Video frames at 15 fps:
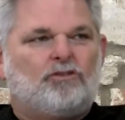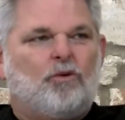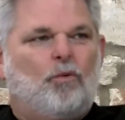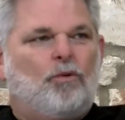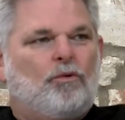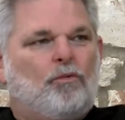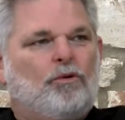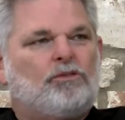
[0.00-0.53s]
So
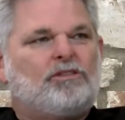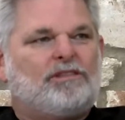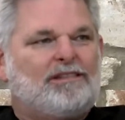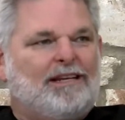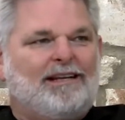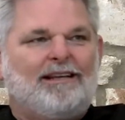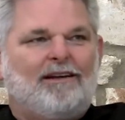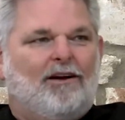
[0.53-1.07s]
when we're
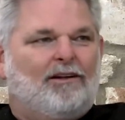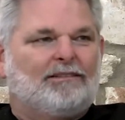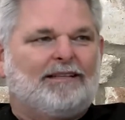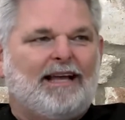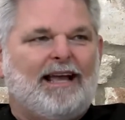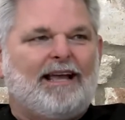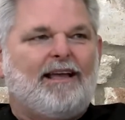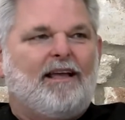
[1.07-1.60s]
sitting all
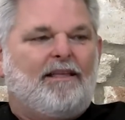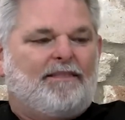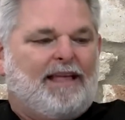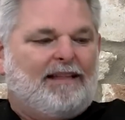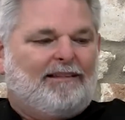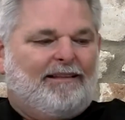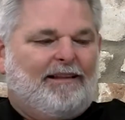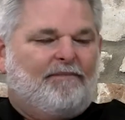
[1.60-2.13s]
day,
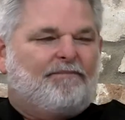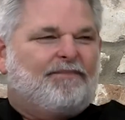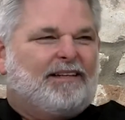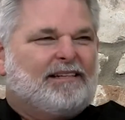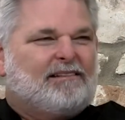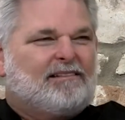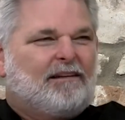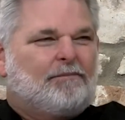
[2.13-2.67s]
that lymph
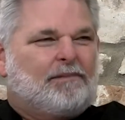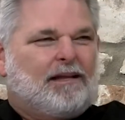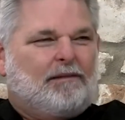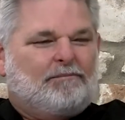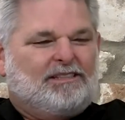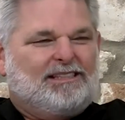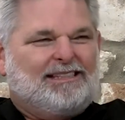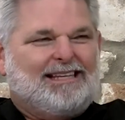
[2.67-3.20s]
can
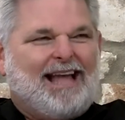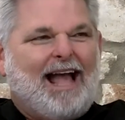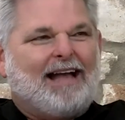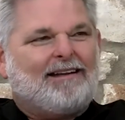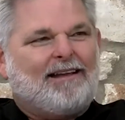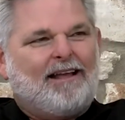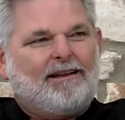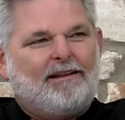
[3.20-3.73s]
sometimes
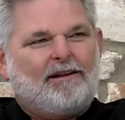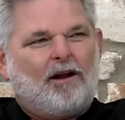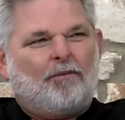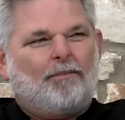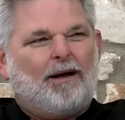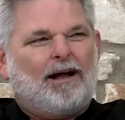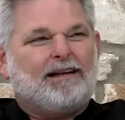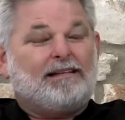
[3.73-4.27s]
stagnate in our
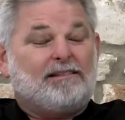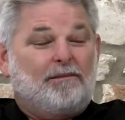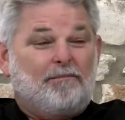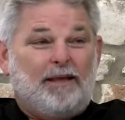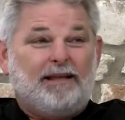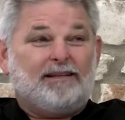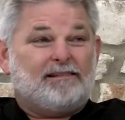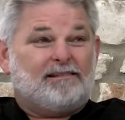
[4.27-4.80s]
bodies and
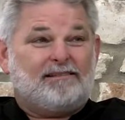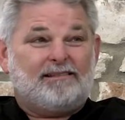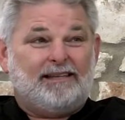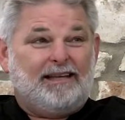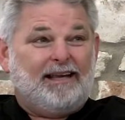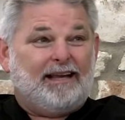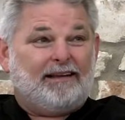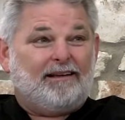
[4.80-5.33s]
make us
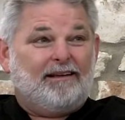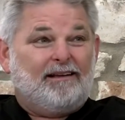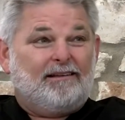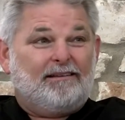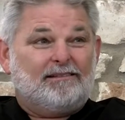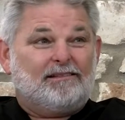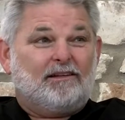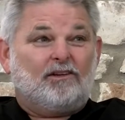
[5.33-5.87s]
sick
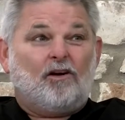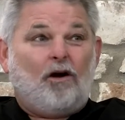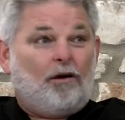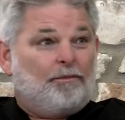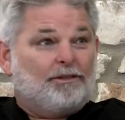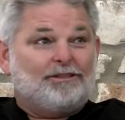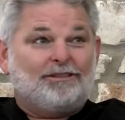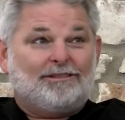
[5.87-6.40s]
because the
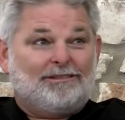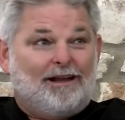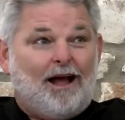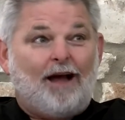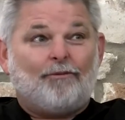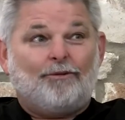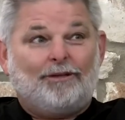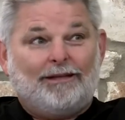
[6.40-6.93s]
garbage is
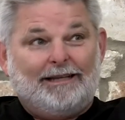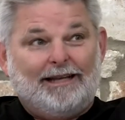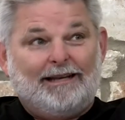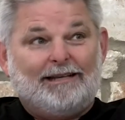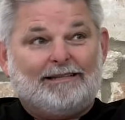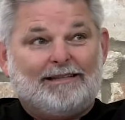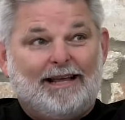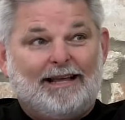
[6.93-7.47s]
not really
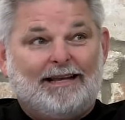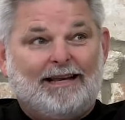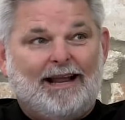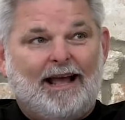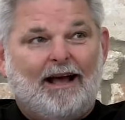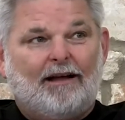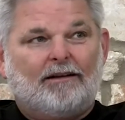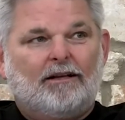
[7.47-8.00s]
getting taken
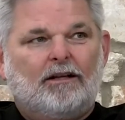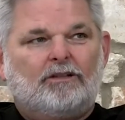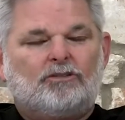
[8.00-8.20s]
out.